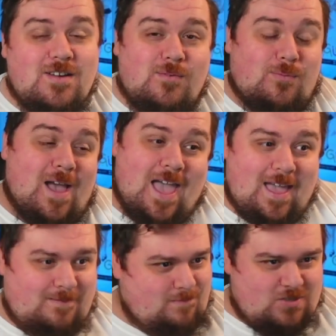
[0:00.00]

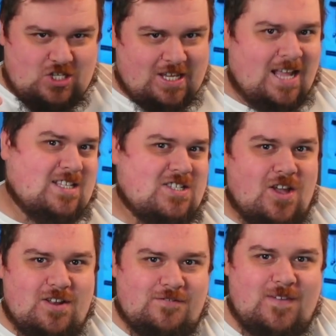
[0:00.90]
where she gains a
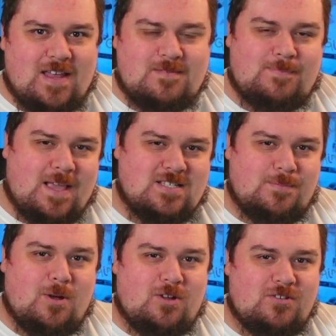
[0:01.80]
certain effect based
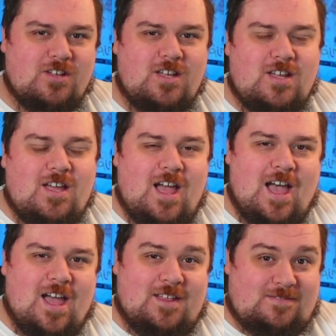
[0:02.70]
upon
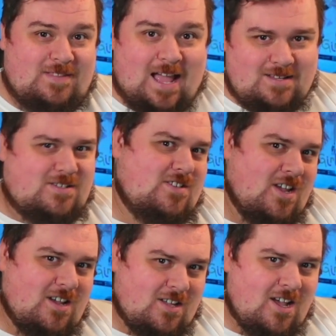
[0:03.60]
that
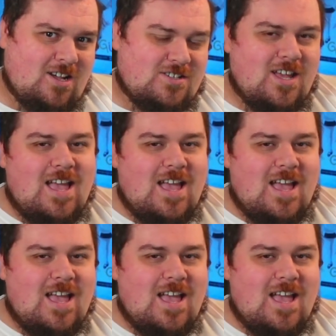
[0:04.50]
card.